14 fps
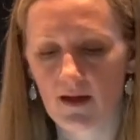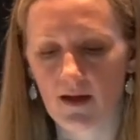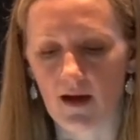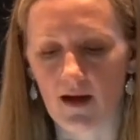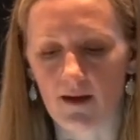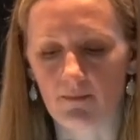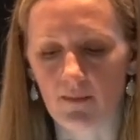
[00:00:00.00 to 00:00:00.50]

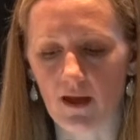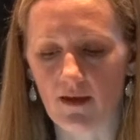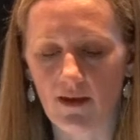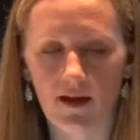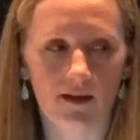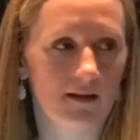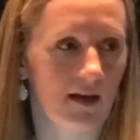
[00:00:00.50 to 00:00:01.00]
And
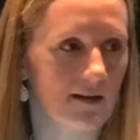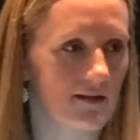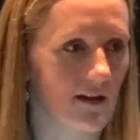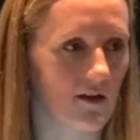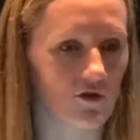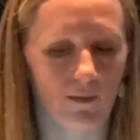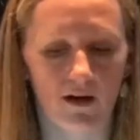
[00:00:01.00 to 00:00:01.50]
then, as
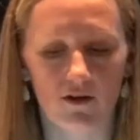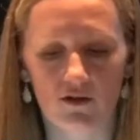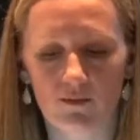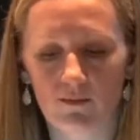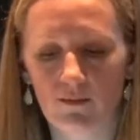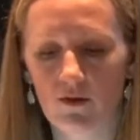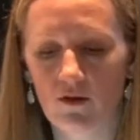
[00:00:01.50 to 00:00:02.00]
Dr.
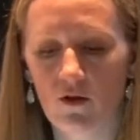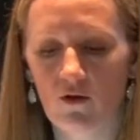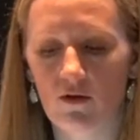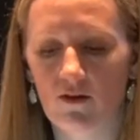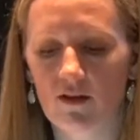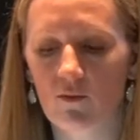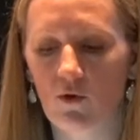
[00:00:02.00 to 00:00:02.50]
Myers
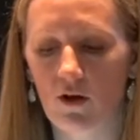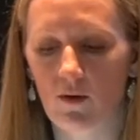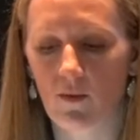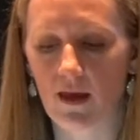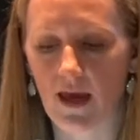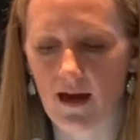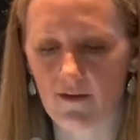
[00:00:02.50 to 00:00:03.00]
noted this morning,
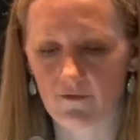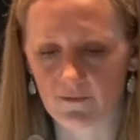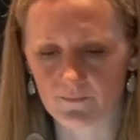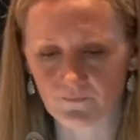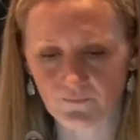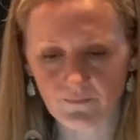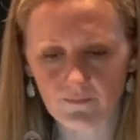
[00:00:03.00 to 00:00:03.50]
we have